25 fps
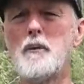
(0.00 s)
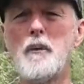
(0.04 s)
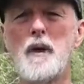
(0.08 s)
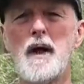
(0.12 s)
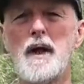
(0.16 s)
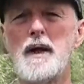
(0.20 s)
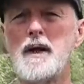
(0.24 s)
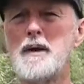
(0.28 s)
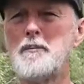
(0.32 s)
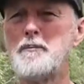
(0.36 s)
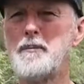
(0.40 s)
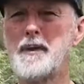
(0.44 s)

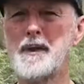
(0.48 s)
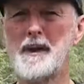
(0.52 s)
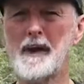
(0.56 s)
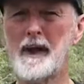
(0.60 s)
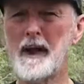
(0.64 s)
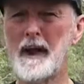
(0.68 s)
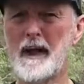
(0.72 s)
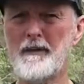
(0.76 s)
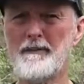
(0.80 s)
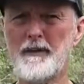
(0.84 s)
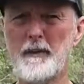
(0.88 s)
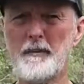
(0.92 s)
weather, but you're
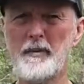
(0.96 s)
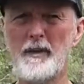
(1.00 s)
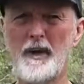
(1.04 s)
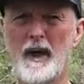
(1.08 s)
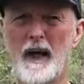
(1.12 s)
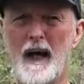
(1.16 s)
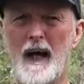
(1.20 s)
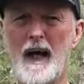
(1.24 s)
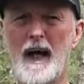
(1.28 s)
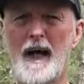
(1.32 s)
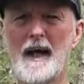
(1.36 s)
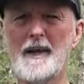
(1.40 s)
going to have to put
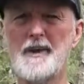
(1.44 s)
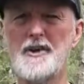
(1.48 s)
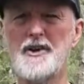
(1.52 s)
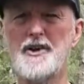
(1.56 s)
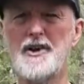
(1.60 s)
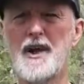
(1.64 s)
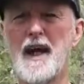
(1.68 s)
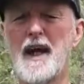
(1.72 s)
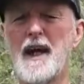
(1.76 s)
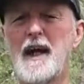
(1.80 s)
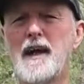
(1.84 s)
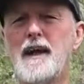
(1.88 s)
a hard
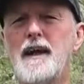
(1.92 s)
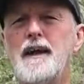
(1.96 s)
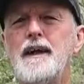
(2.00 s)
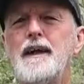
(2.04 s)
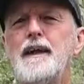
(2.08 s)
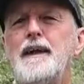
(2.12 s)
shell